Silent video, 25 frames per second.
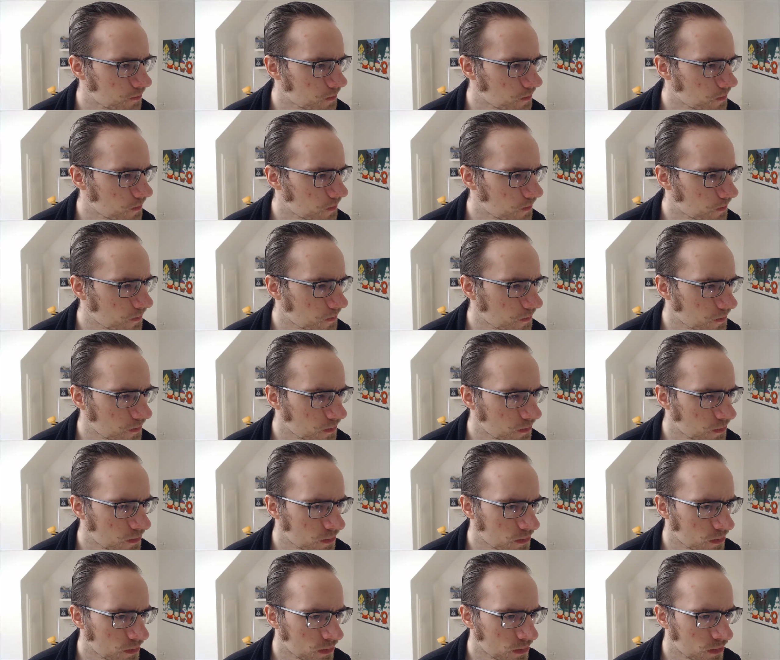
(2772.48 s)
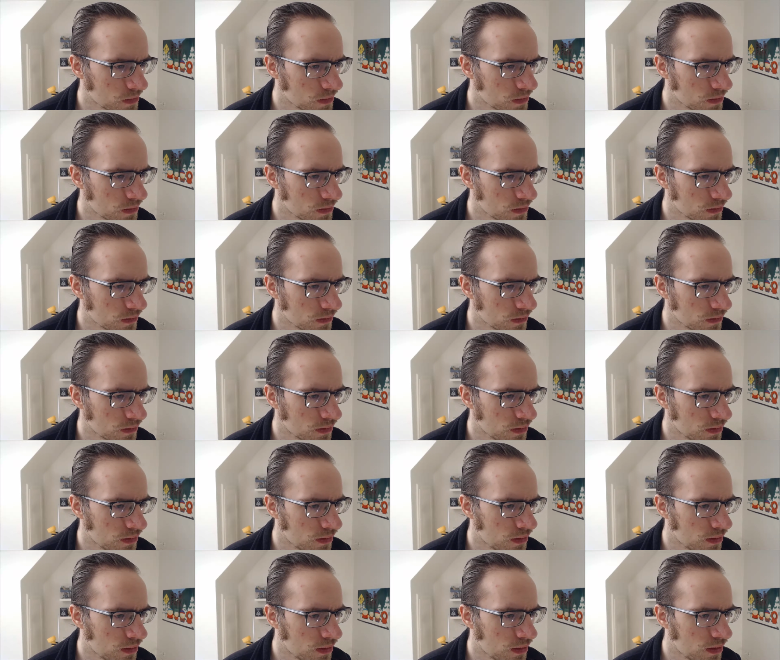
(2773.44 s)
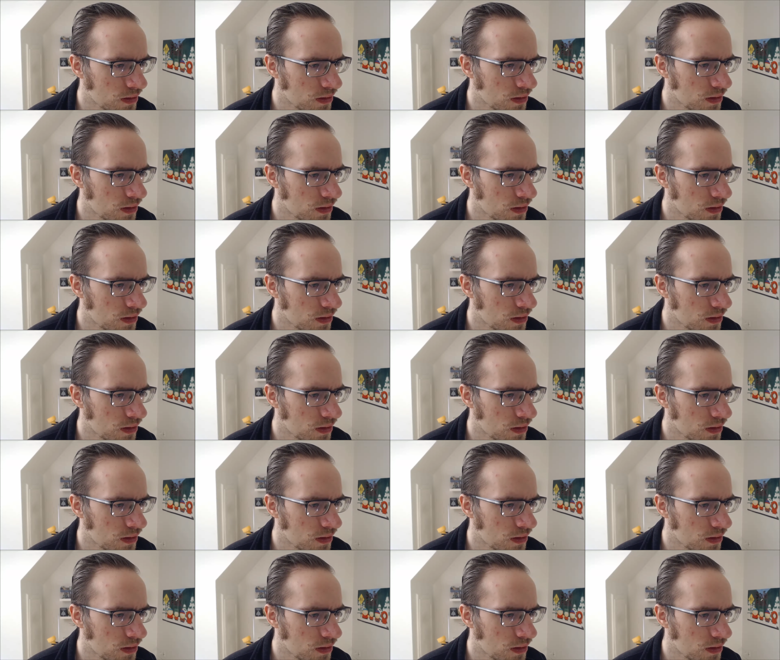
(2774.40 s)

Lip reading: No one is speaking in this clip.